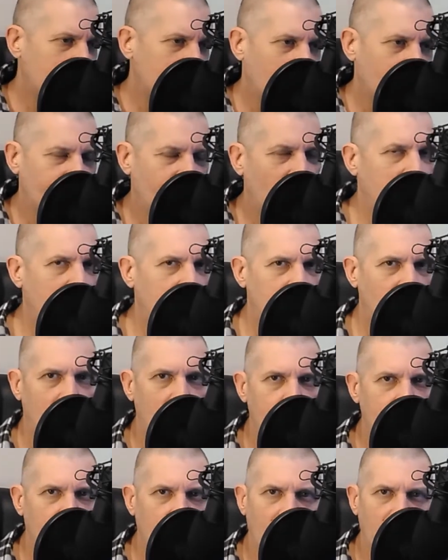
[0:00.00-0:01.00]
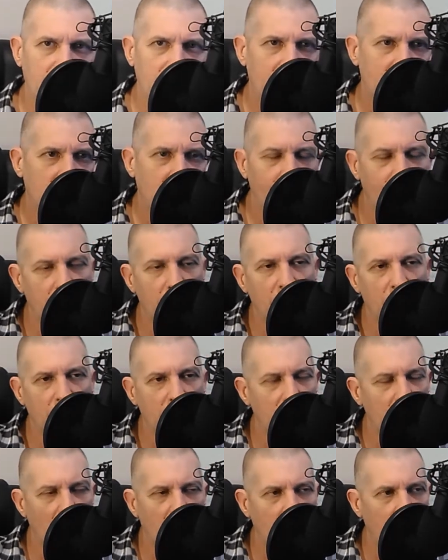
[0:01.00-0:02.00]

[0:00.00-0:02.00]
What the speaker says: that stuff drives me crazy even to this